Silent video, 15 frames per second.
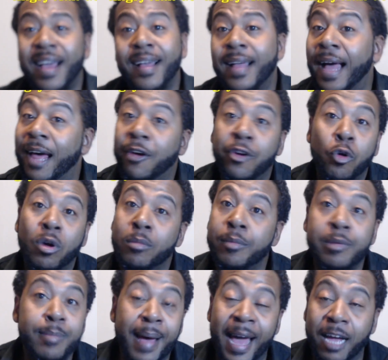I don't know when I'm gonna
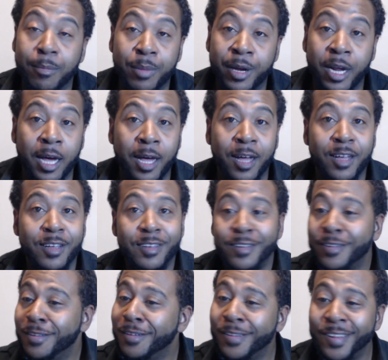be back, but
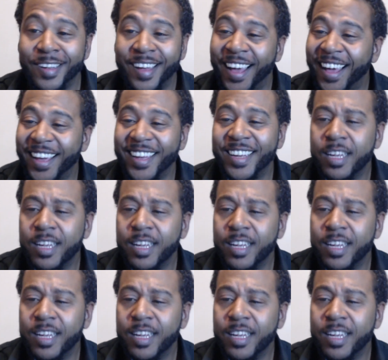hey.